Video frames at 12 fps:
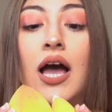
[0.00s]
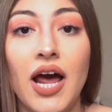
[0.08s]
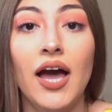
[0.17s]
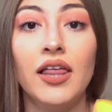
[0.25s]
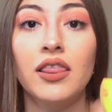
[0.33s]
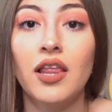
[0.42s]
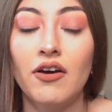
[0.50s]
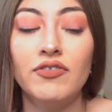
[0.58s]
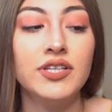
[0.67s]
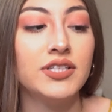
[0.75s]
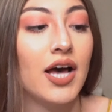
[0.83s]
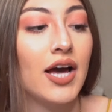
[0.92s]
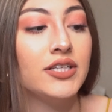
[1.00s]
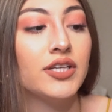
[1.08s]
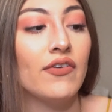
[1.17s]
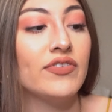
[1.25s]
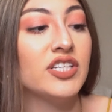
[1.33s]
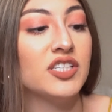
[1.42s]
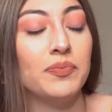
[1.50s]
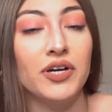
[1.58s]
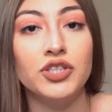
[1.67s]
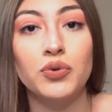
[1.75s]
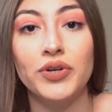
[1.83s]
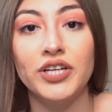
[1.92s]
I love the size of this
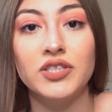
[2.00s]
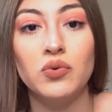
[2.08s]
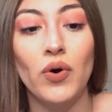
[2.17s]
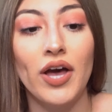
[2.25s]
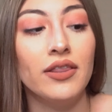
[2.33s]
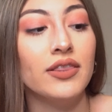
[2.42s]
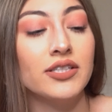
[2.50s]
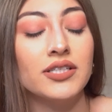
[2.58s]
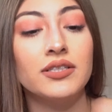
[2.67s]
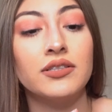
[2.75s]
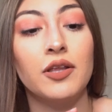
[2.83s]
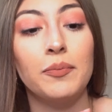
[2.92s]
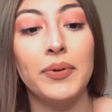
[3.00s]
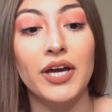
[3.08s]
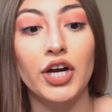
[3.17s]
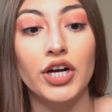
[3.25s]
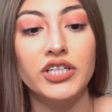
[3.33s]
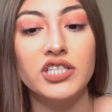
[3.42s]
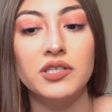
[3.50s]
sponge when it's wet. This is the bigger